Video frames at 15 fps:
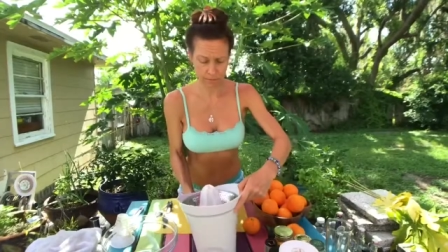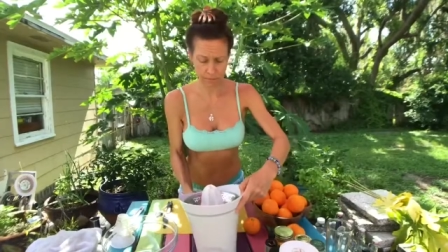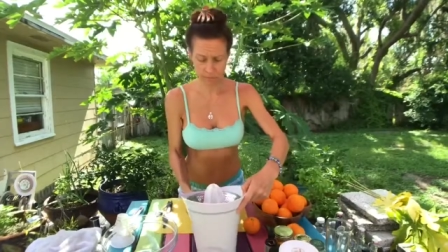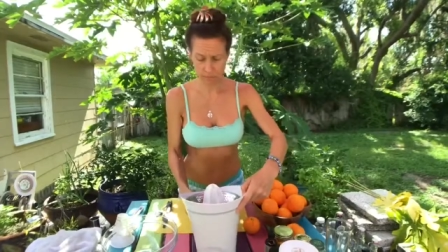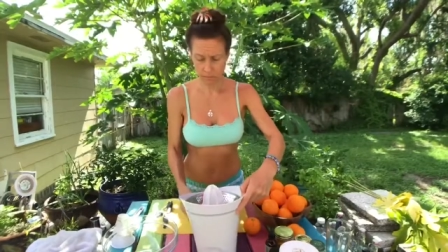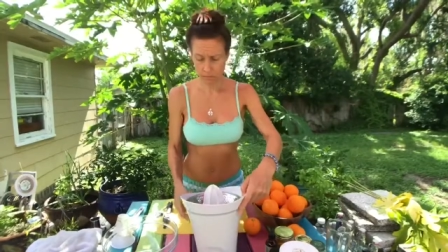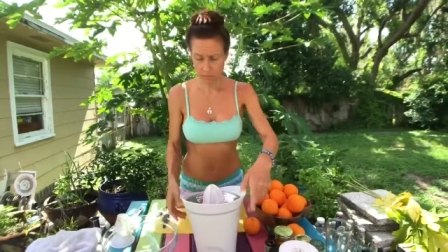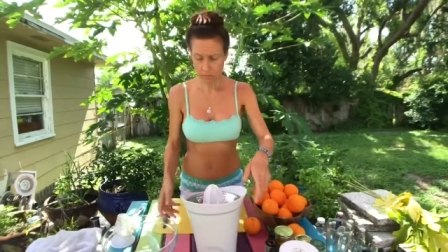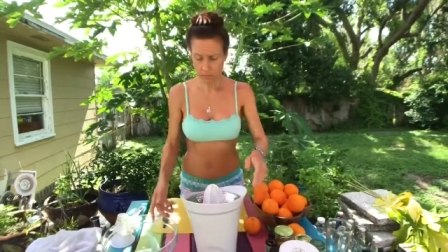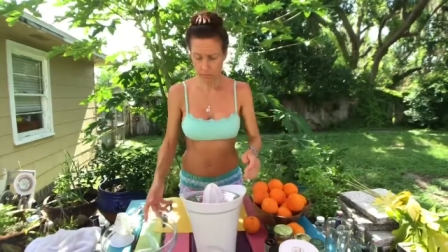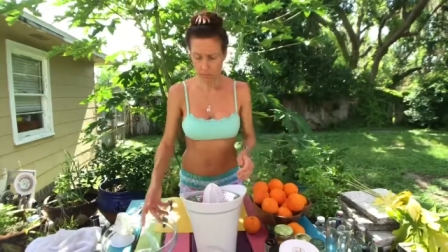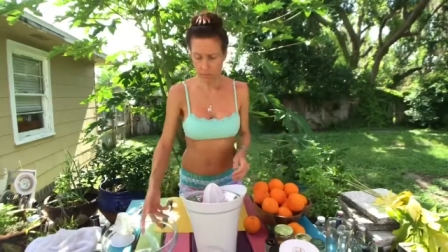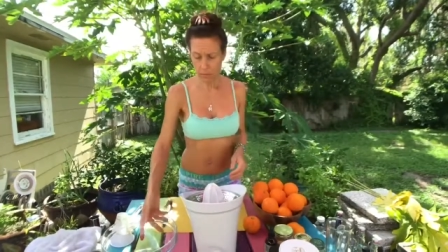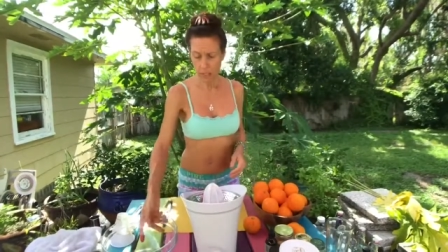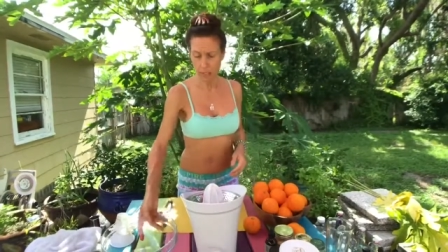
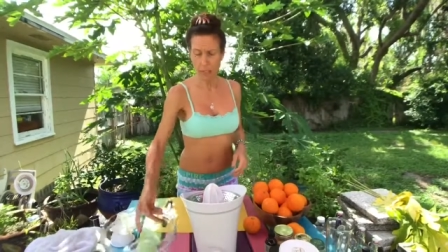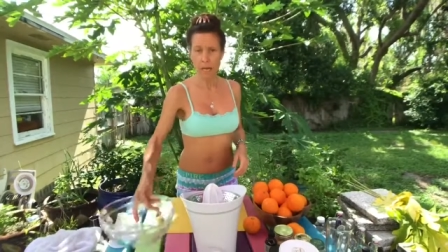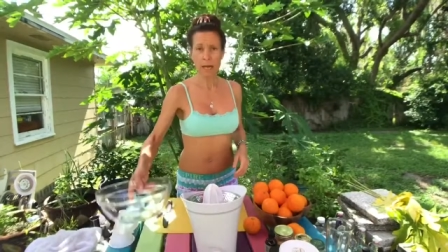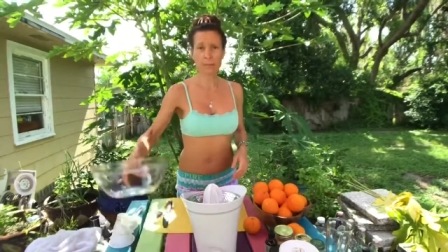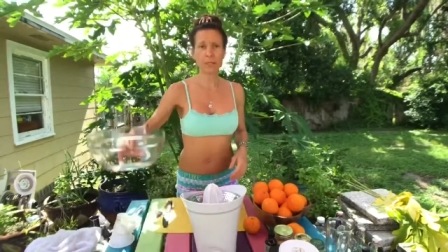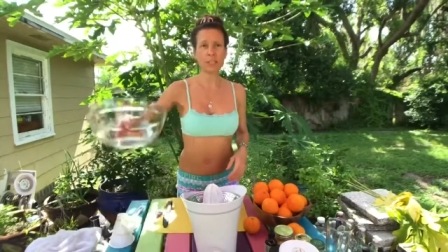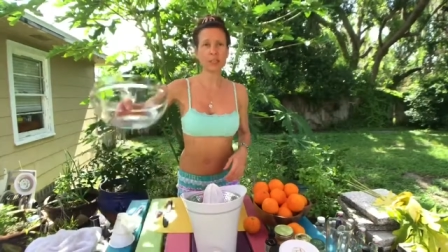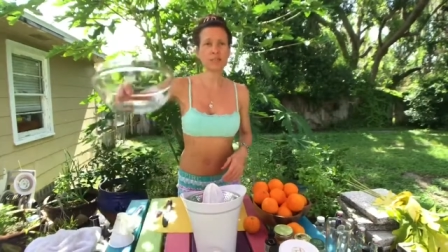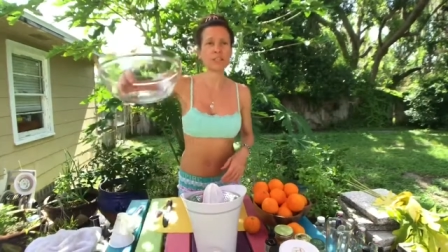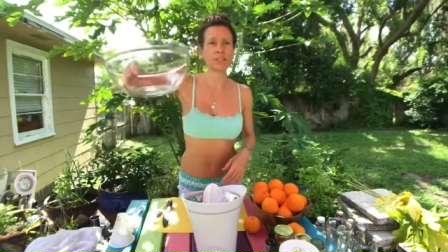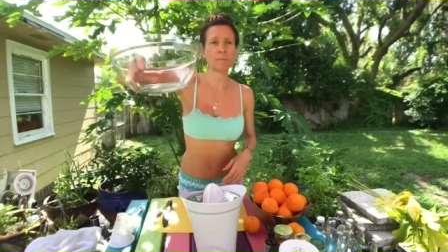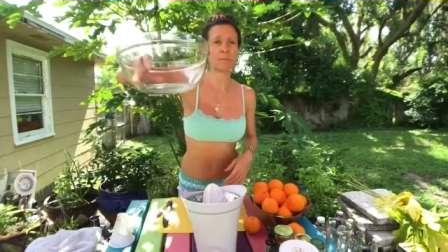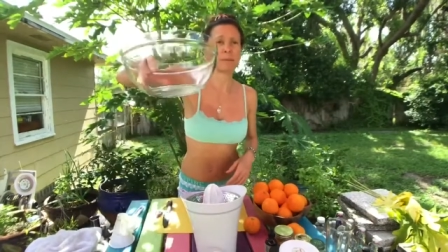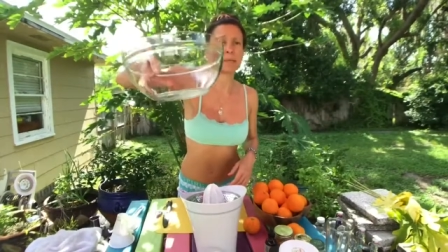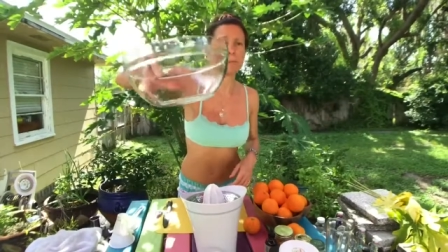I'm gonna use
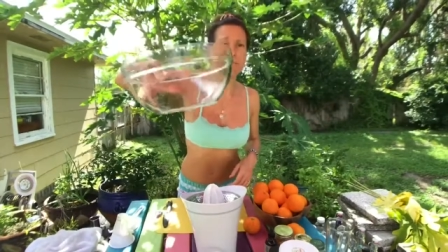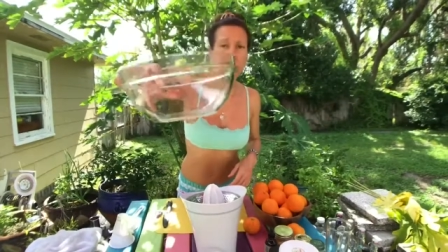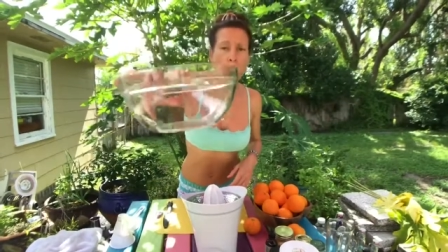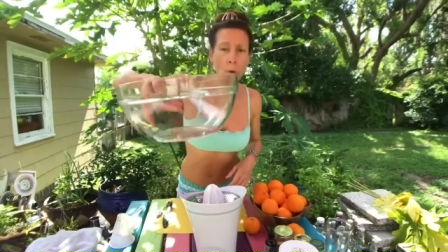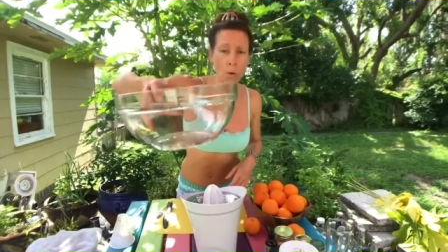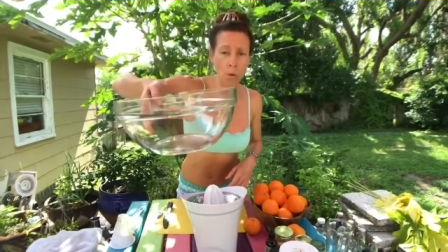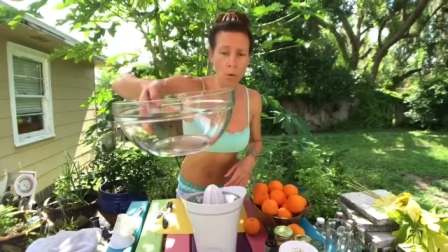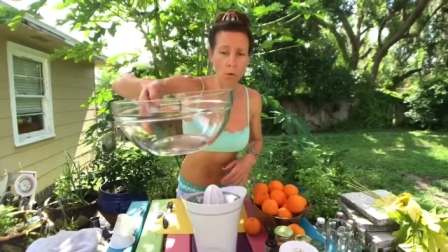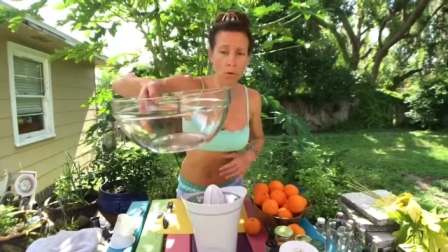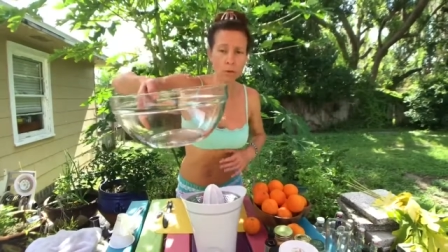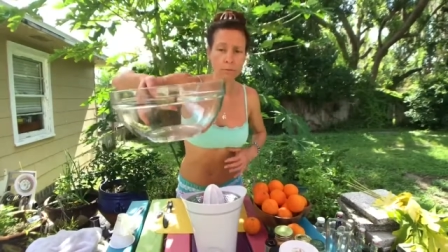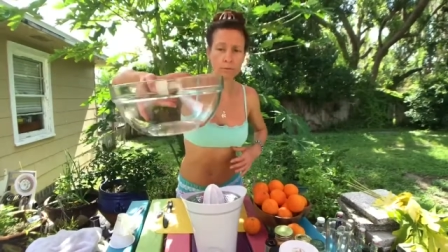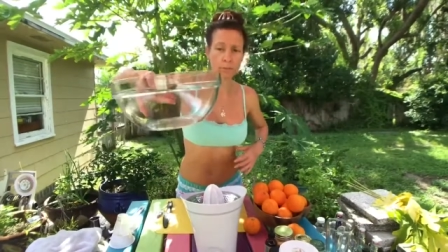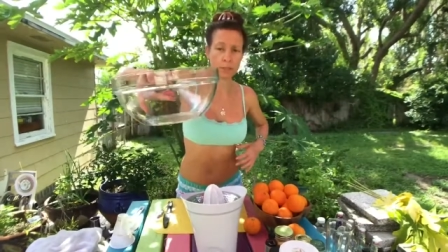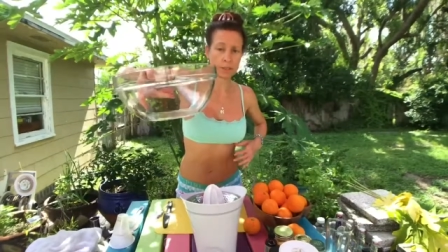this big bowl
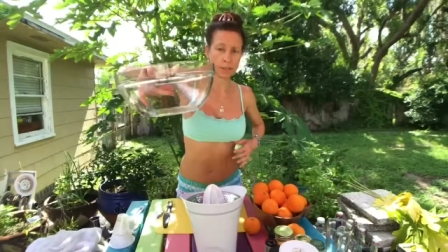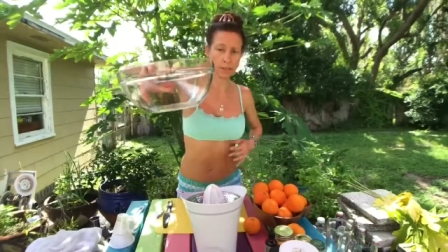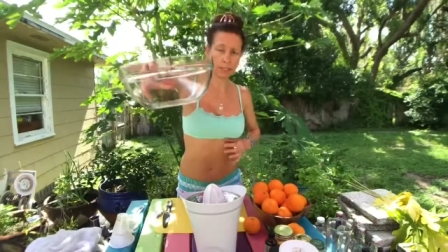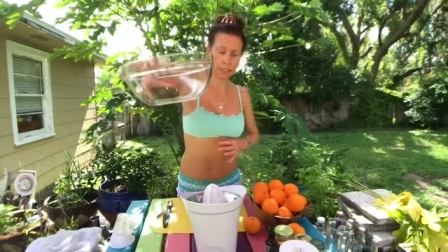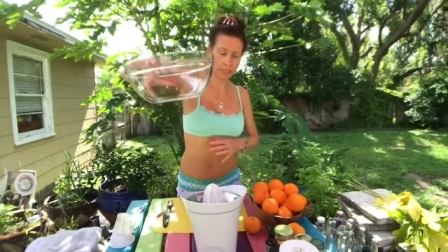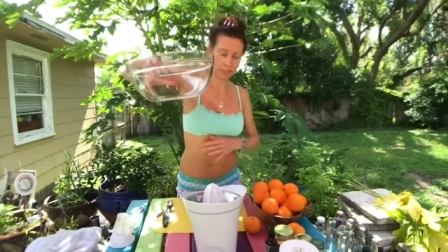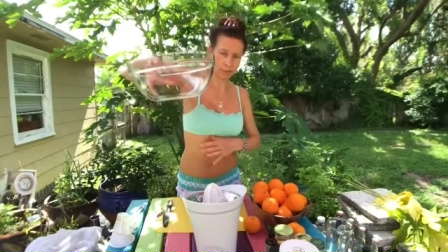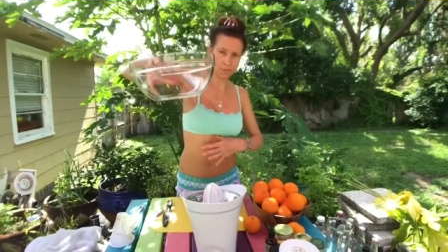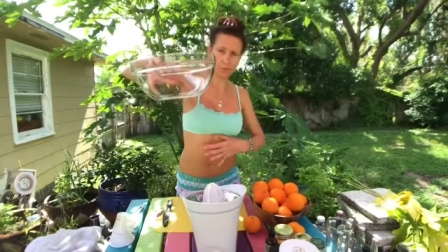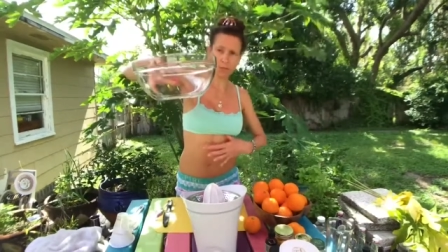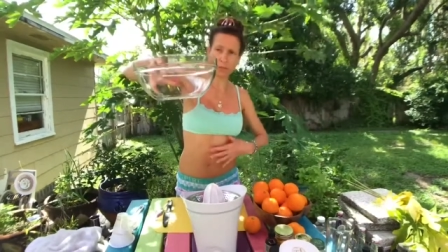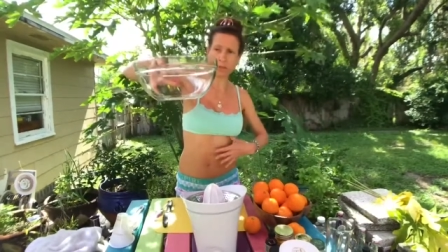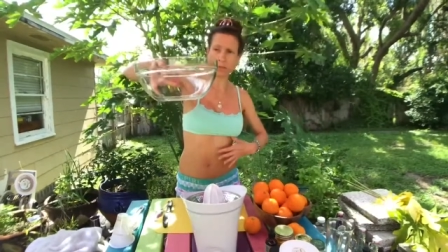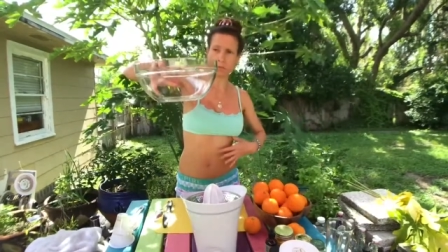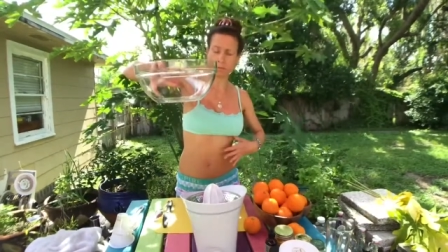until it gets
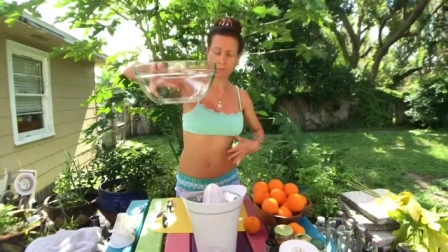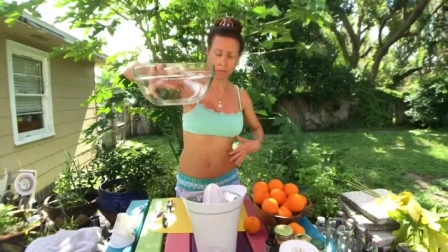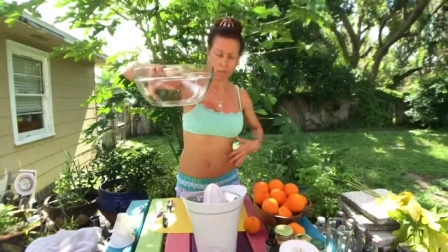full,